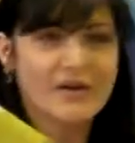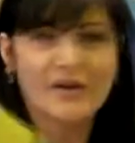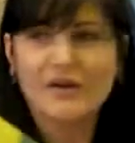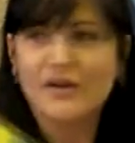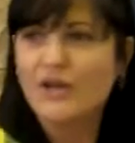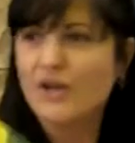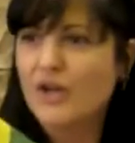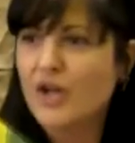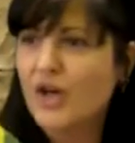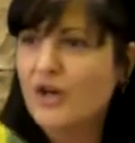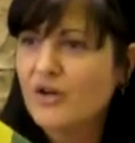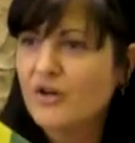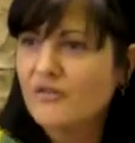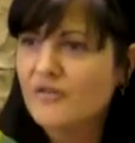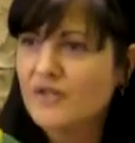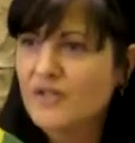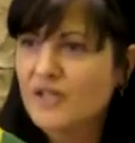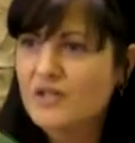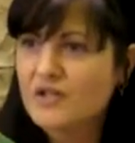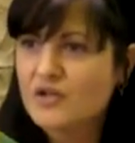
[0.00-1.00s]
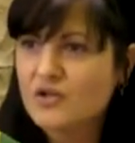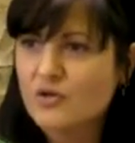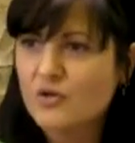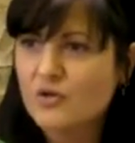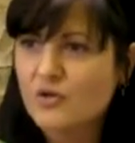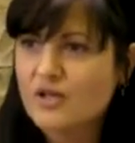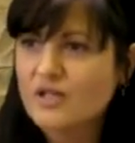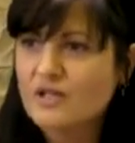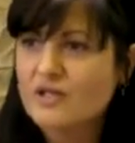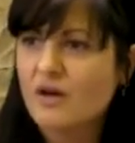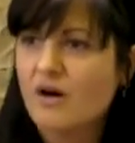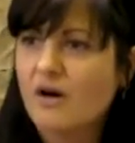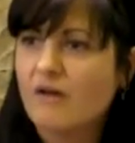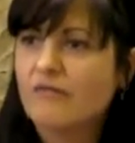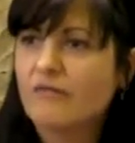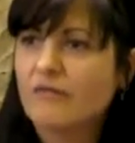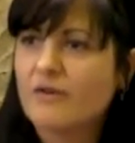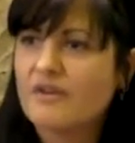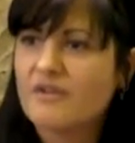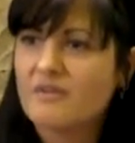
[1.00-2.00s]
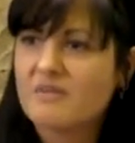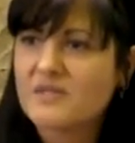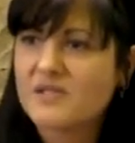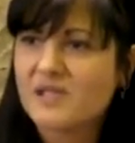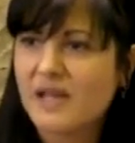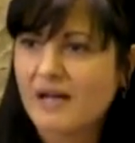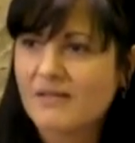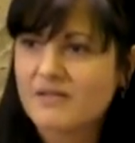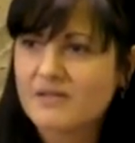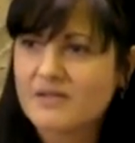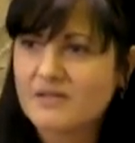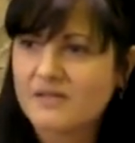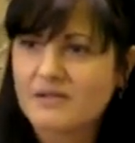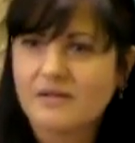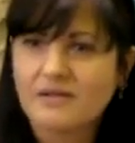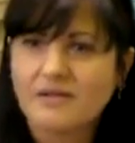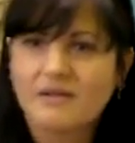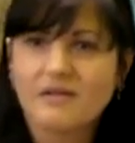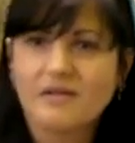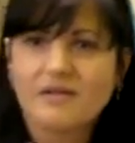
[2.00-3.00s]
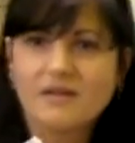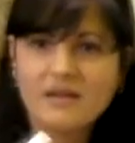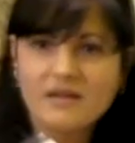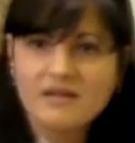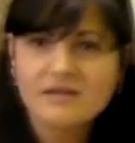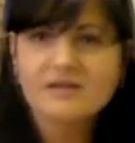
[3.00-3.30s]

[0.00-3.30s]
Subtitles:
none of these stories are for themselves. He